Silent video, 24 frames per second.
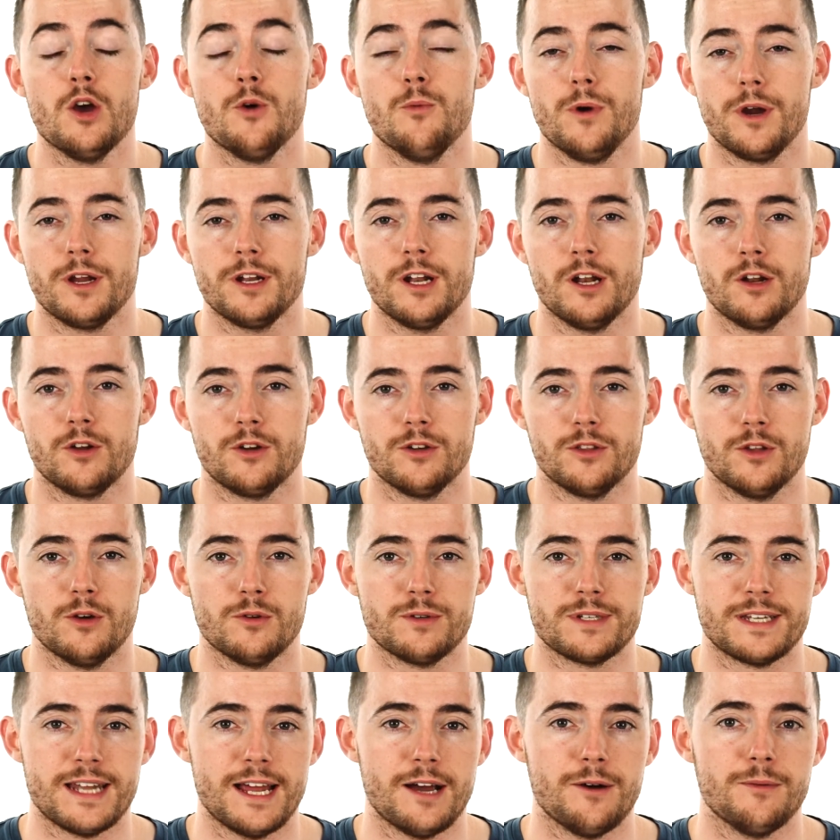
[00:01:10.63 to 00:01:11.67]
We're going to look at
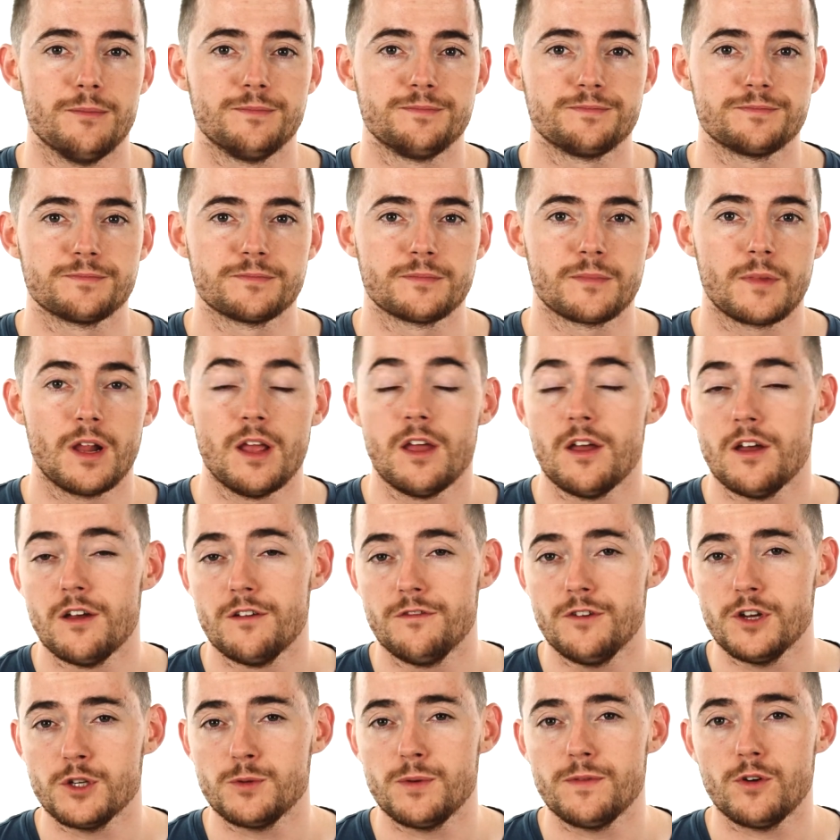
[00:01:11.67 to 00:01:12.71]
those now.
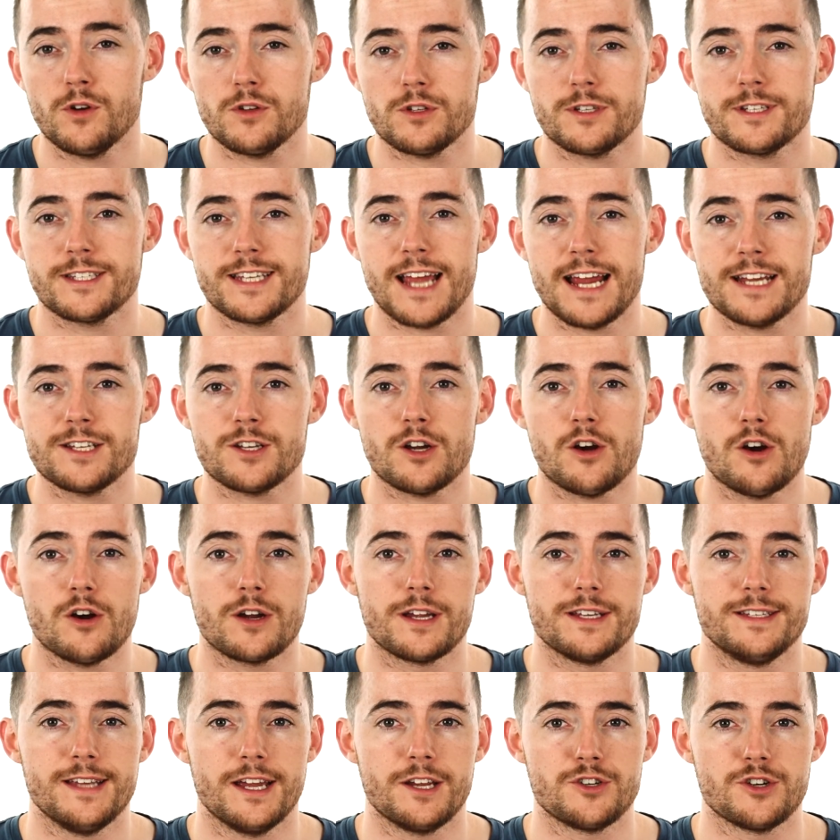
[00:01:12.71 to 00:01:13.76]
First, we've got site
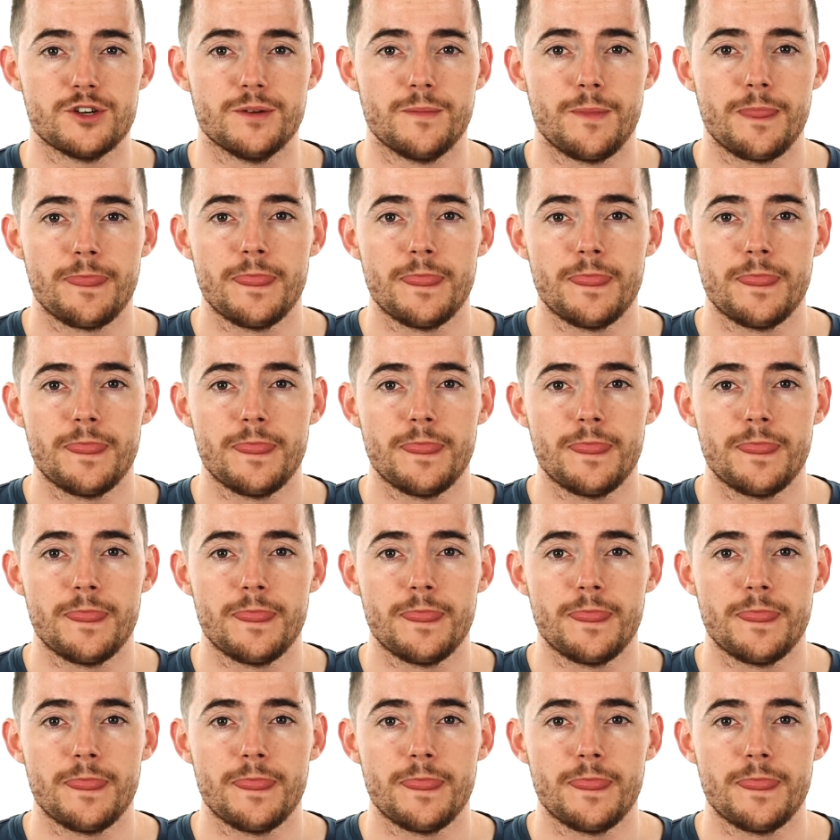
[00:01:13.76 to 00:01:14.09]
architecture.